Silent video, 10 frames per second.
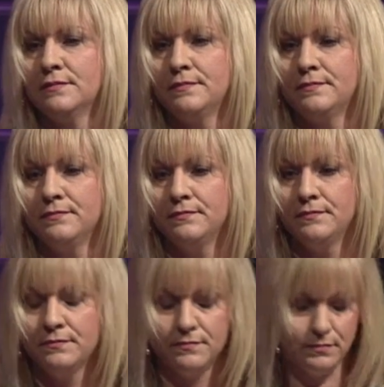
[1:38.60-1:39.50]

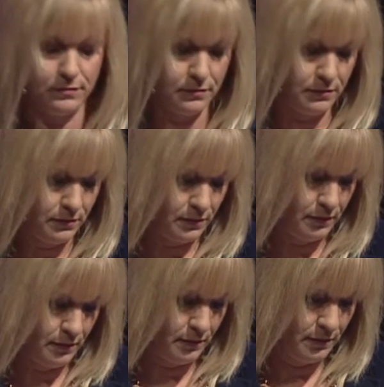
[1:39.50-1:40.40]

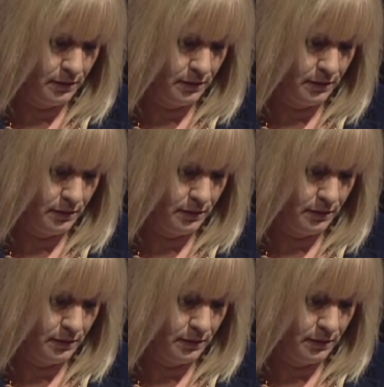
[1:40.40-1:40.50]
[no speech]